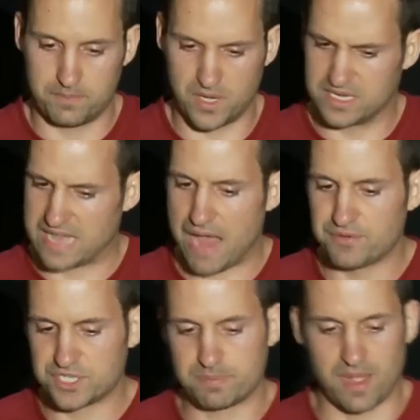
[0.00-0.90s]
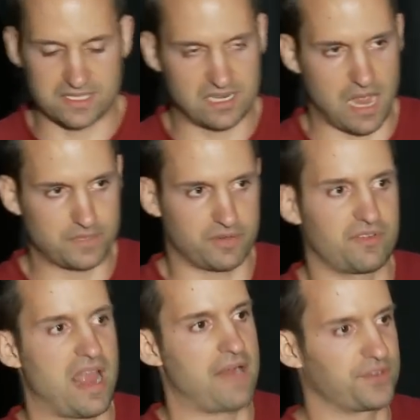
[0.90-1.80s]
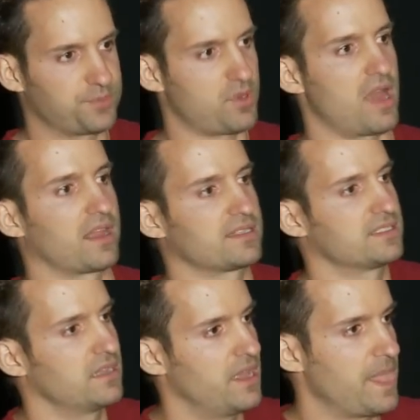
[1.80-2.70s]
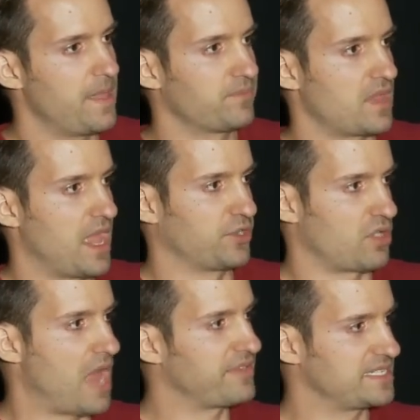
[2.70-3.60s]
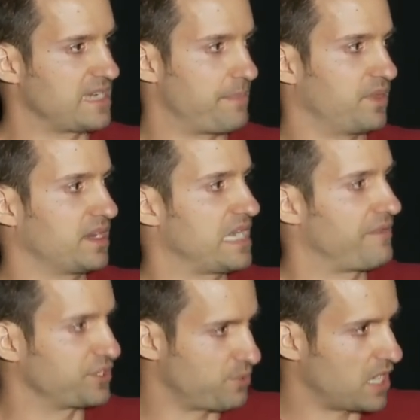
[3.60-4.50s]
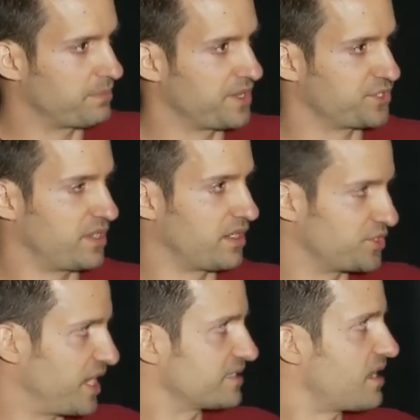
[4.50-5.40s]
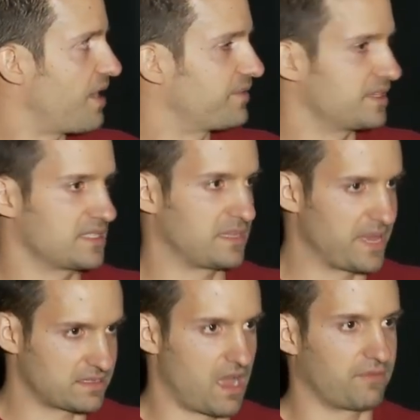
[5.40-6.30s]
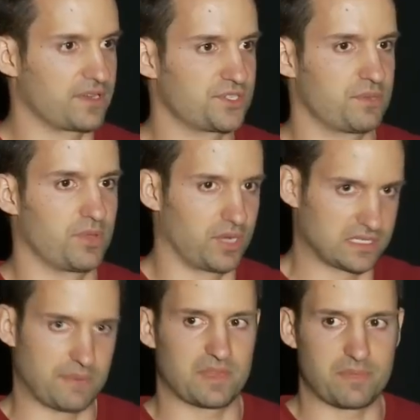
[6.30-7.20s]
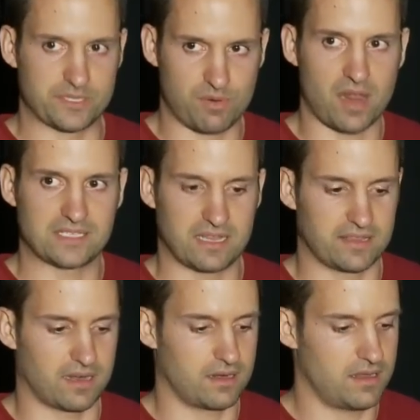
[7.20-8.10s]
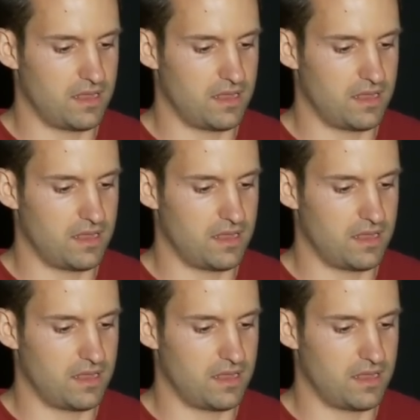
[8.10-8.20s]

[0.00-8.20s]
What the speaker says: Because average response times are for average products. And you're obviously not building an average product because you're here at JSConf. This is the best conference. You're building some of the best products out there.